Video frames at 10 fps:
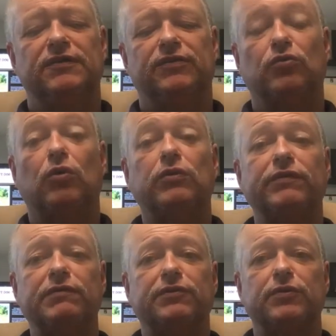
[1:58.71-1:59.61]
the role of
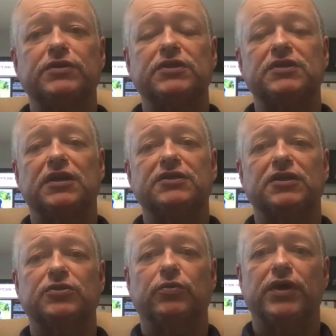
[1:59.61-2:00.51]
influence is done in
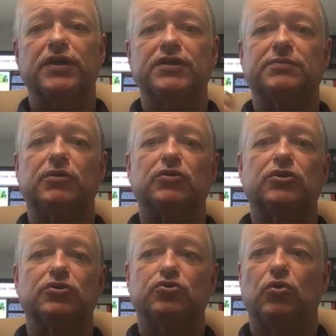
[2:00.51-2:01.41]
such a way, it's about
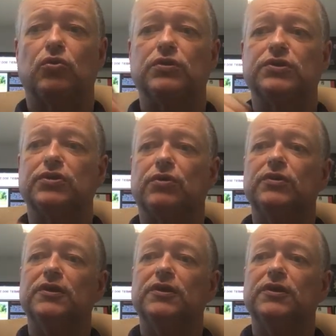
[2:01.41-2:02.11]
control. And so